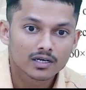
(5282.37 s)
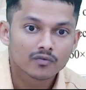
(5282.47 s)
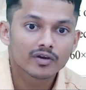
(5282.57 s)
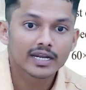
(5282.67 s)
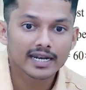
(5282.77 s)

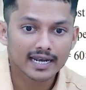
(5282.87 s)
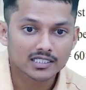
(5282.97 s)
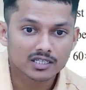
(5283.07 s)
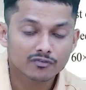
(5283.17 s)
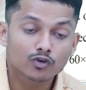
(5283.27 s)
Where areas,
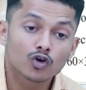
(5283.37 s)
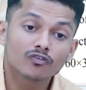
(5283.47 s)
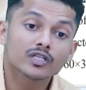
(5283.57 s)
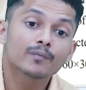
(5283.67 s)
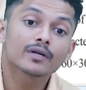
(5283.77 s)
if you go for
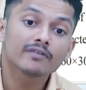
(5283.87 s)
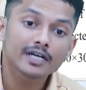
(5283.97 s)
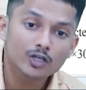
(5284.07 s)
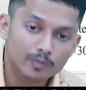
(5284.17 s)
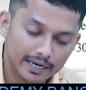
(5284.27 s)
the
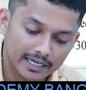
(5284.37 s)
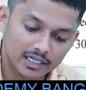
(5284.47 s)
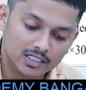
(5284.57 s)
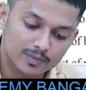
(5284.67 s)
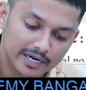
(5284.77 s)
preventive
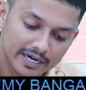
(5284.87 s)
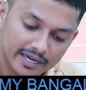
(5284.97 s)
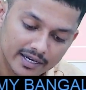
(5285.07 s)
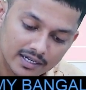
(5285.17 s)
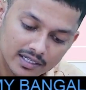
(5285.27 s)
maintenance per day,
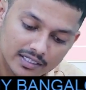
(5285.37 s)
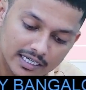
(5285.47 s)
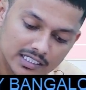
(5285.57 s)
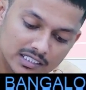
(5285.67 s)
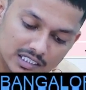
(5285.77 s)
that
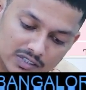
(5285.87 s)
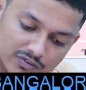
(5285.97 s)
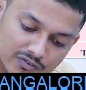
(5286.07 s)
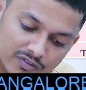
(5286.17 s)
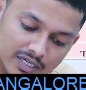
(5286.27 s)
is
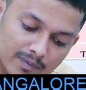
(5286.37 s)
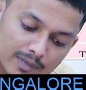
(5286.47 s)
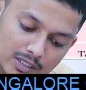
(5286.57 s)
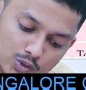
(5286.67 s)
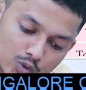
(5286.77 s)
650
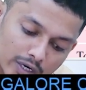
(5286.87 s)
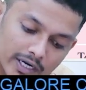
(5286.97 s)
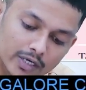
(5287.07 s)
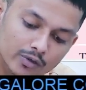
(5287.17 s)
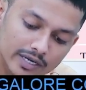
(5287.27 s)
plus
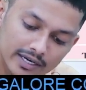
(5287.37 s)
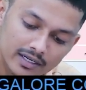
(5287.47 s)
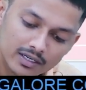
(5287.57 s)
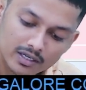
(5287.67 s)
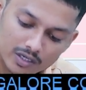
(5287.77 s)
200 you take,
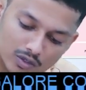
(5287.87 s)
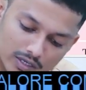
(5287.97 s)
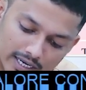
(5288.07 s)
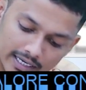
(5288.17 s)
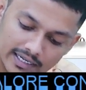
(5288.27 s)
you will
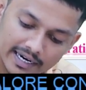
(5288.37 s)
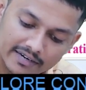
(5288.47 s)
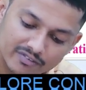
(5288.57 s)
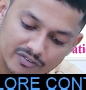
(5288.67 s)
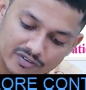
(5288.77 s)
get
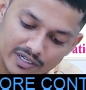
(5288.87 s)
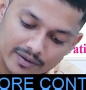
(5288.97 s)
850.